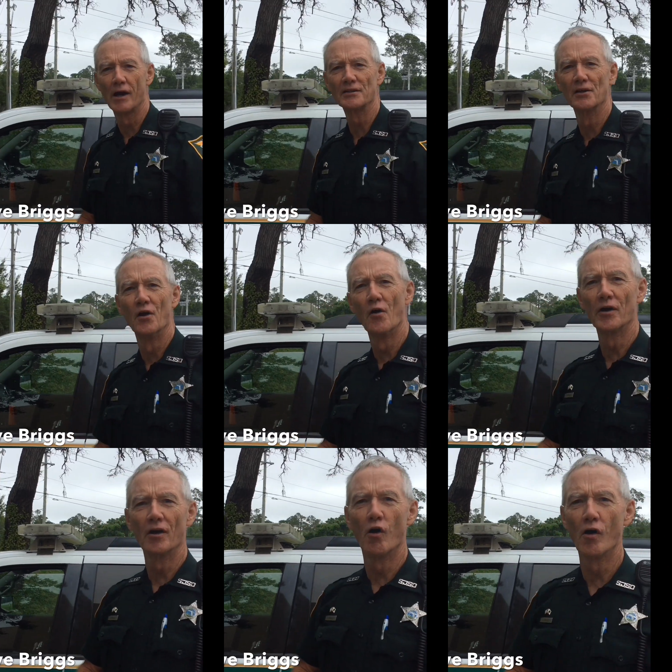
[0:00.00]
great to
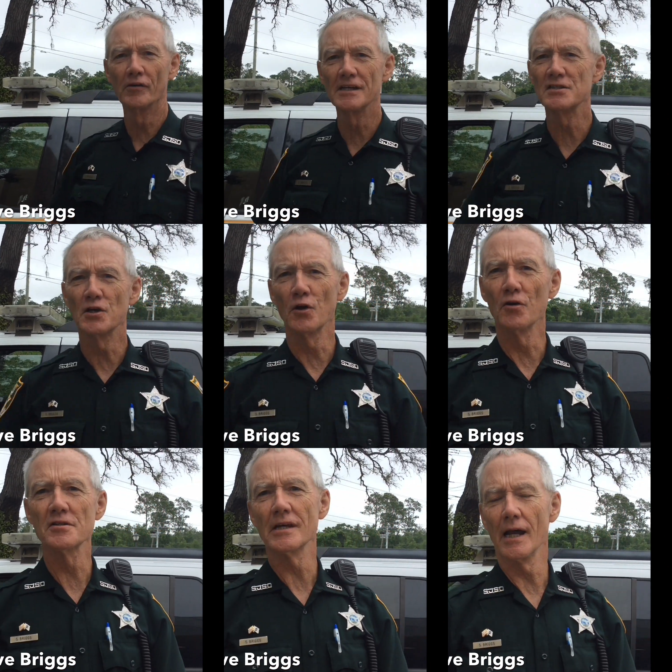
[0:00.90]
know you all these
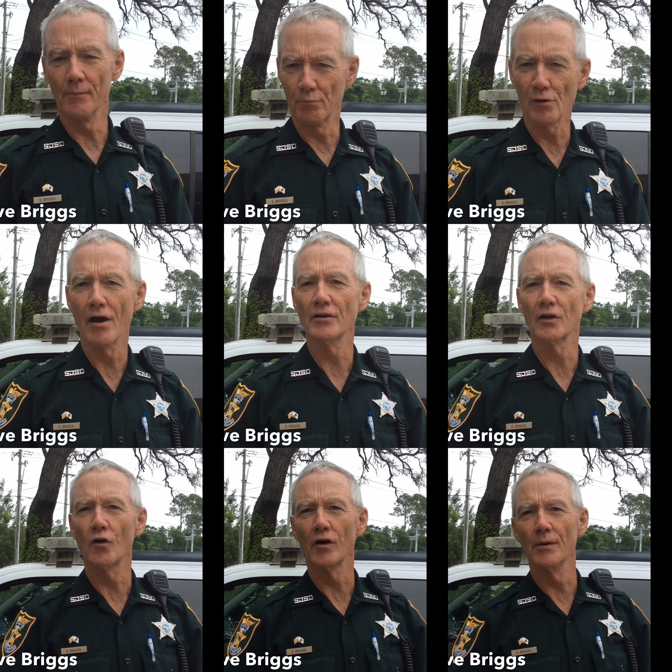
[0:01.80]
years. I'm proud
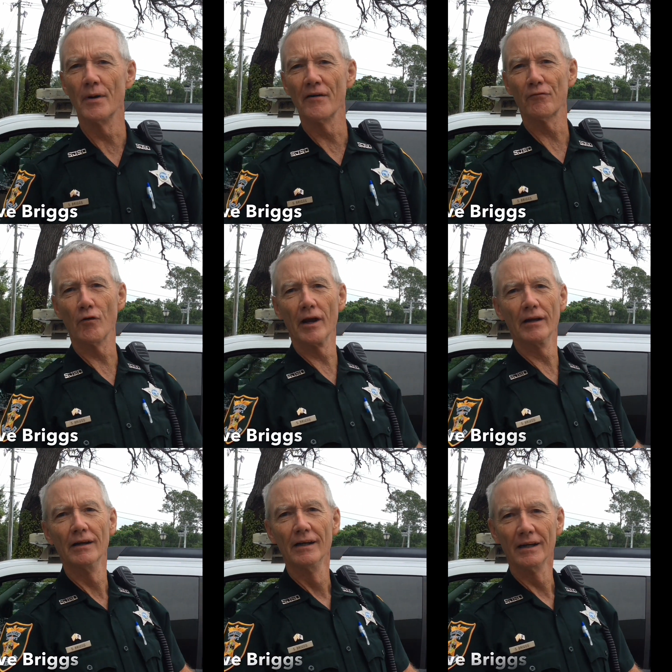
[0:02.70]
to call you my
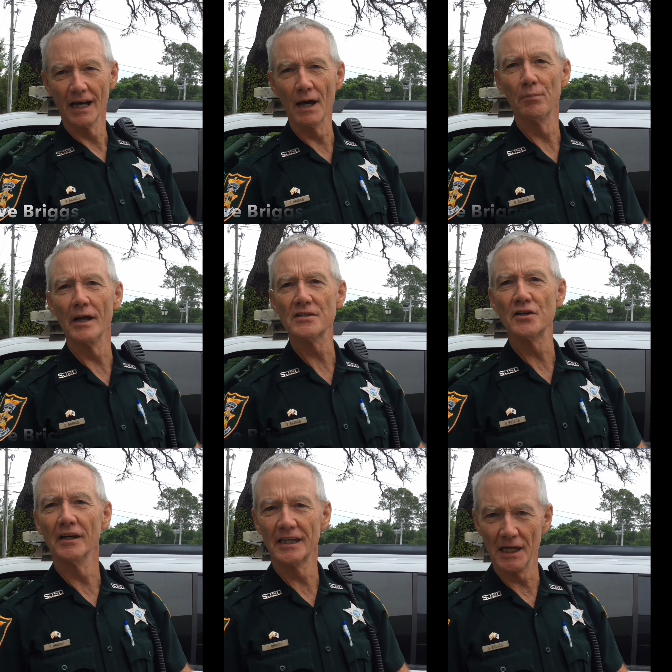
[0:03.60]
friend. God
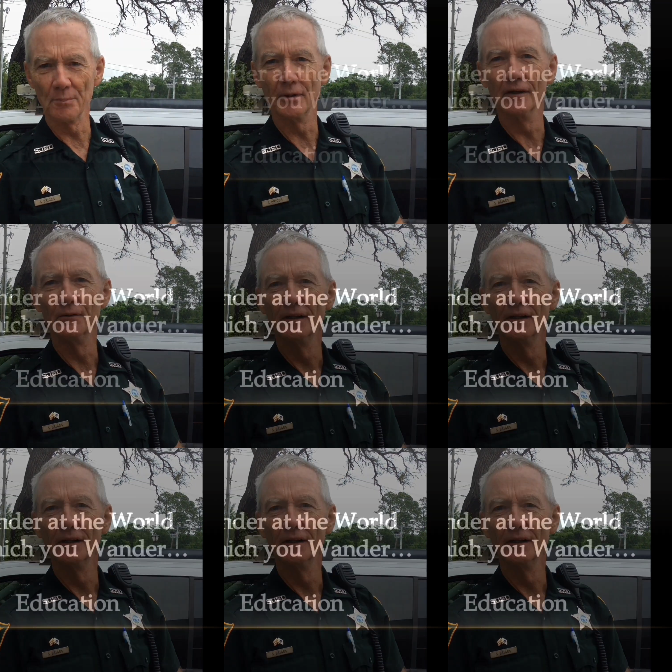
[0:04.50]
bless you and keep you.